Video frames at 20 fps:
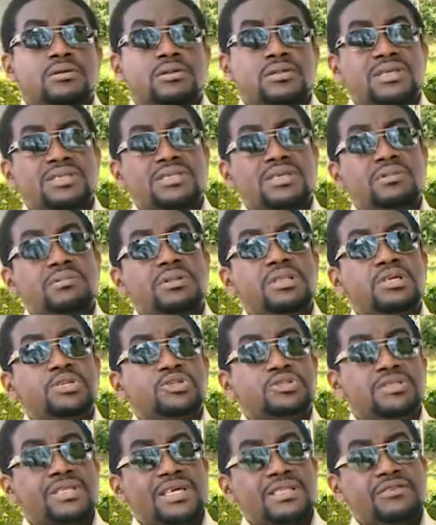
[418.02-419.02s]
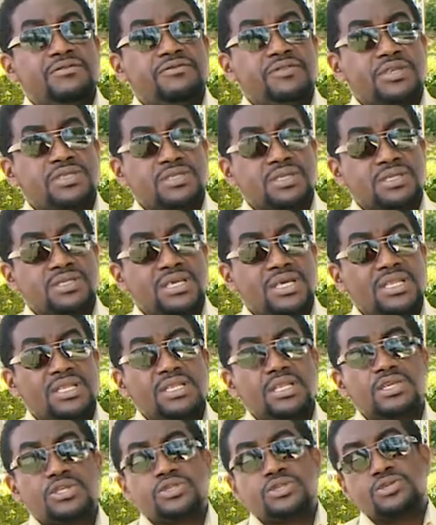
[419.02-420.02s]
The same list that the fixers had
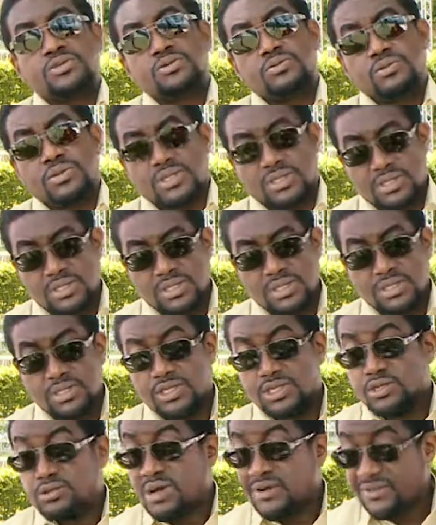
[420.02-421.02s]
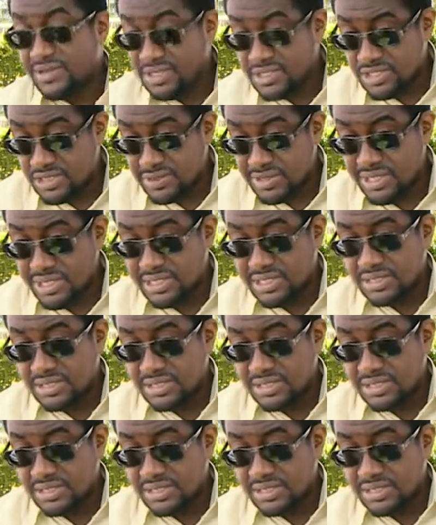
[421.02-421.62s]
an issue with, did you have an issue with the list